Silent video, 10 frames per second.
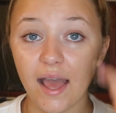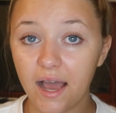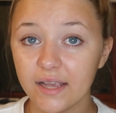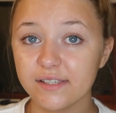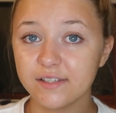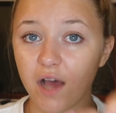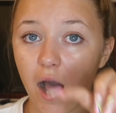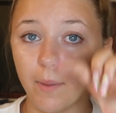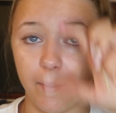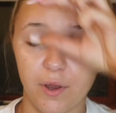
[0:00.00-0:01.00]
I
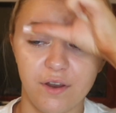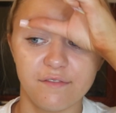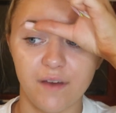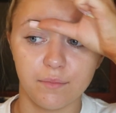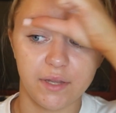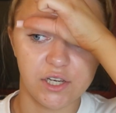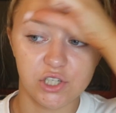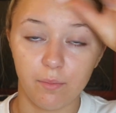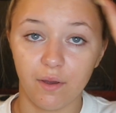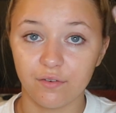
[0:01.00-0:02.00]
start by putting foundation
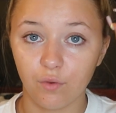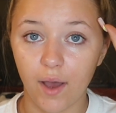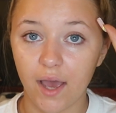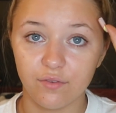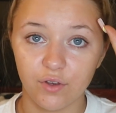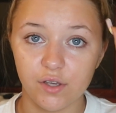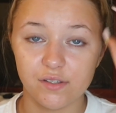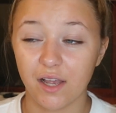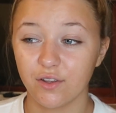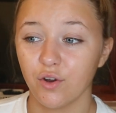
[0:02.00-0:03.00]
on my forehead
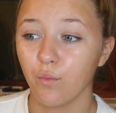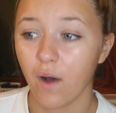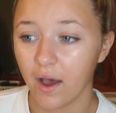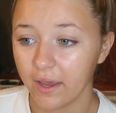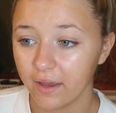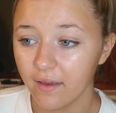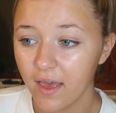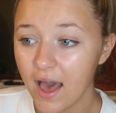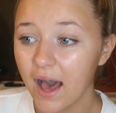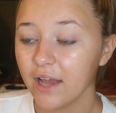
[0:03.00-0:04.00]
first. I don't know why.
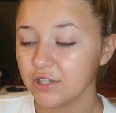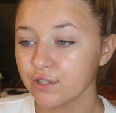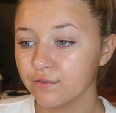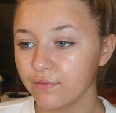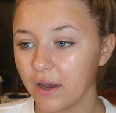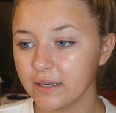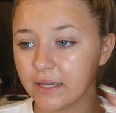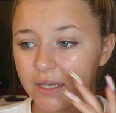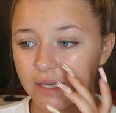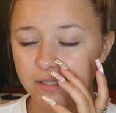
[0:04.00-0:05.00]
I just find
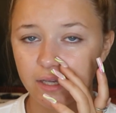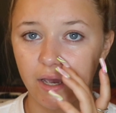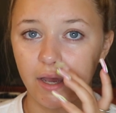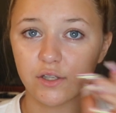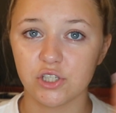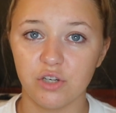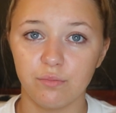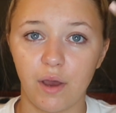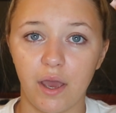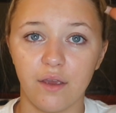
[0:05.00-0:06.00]
it easier to do
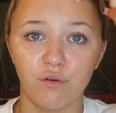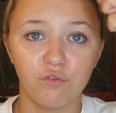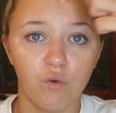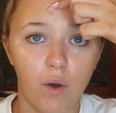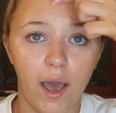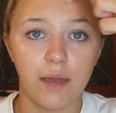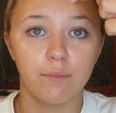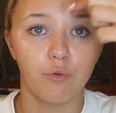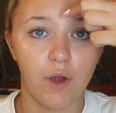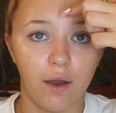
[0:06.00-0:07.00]
my forehead,
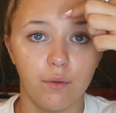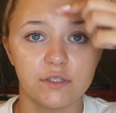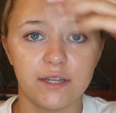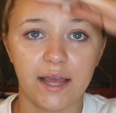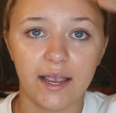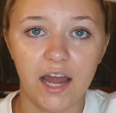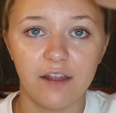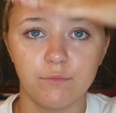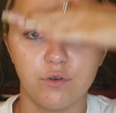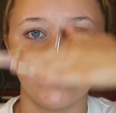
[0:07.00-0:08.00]
brows, and like I kind
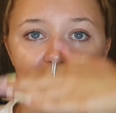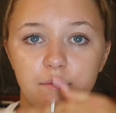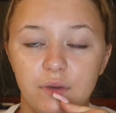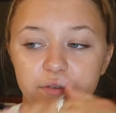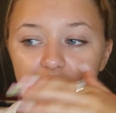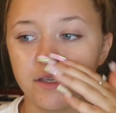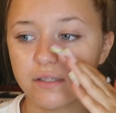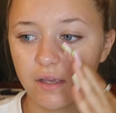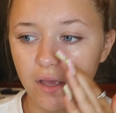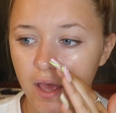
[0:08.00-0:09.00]
of move down my
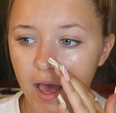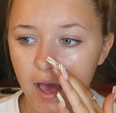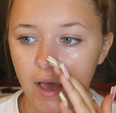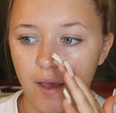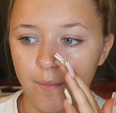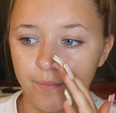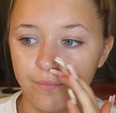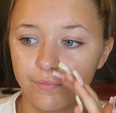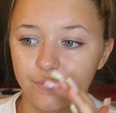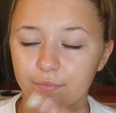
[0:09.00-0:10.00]
face.
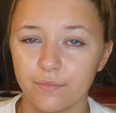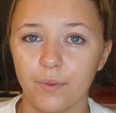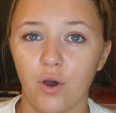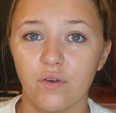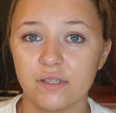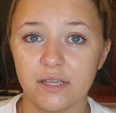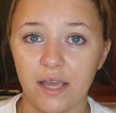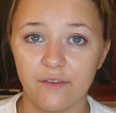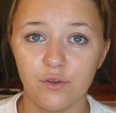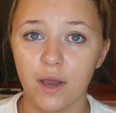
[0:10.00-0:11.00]
But obviously
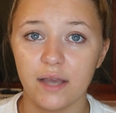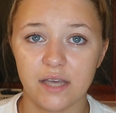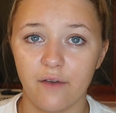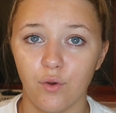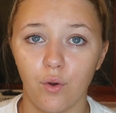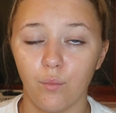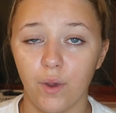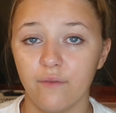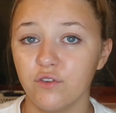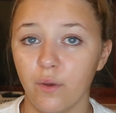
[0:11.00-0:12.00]
if you guys have your own
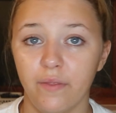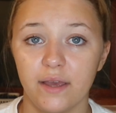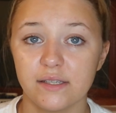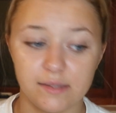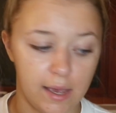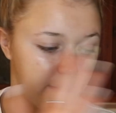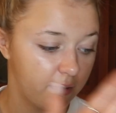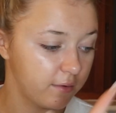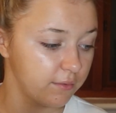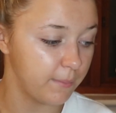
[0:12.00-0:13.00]
way of doing this, then
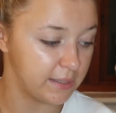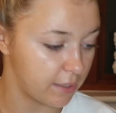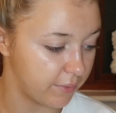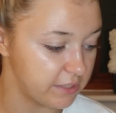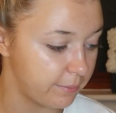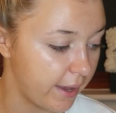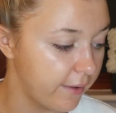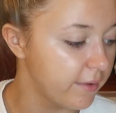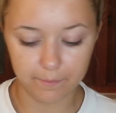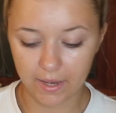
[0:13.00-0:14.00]
miss out this bit.
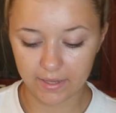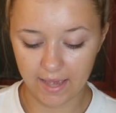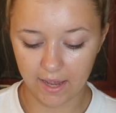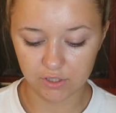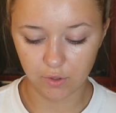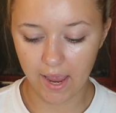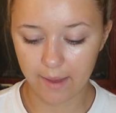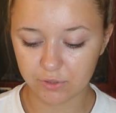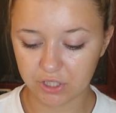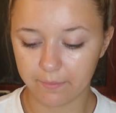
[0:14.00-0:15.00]
But yeah, so I
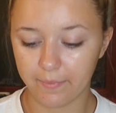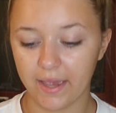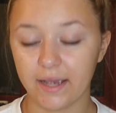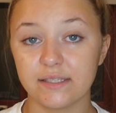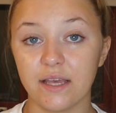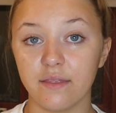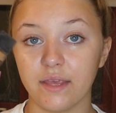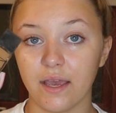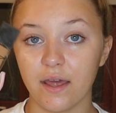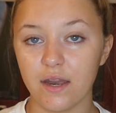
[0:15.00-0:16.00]
am just gonna mix
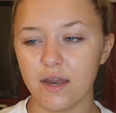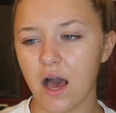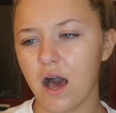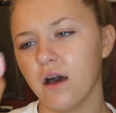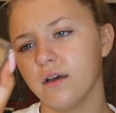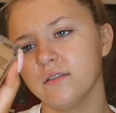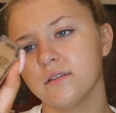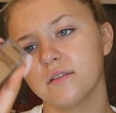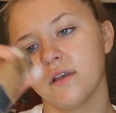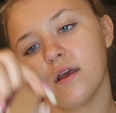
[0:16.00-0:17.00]
the
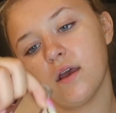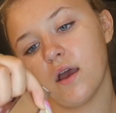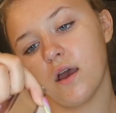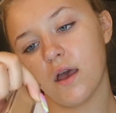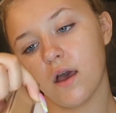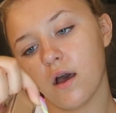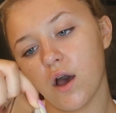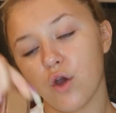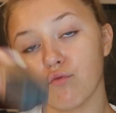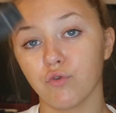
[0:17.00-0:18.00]
NARS
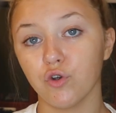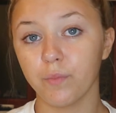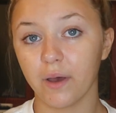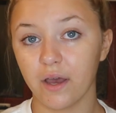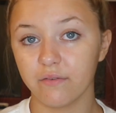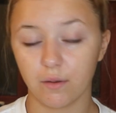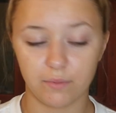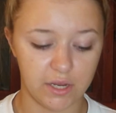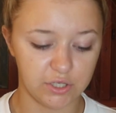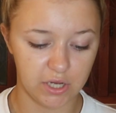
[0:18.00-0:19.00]
Aruba
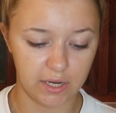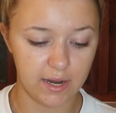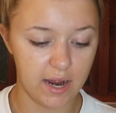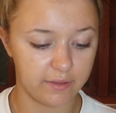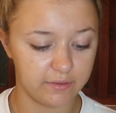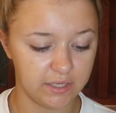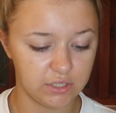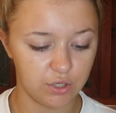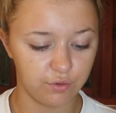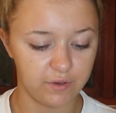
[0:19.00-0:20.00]
foundation and the
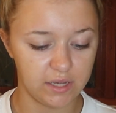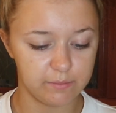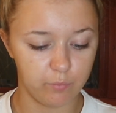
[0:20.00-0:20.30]
Too Faced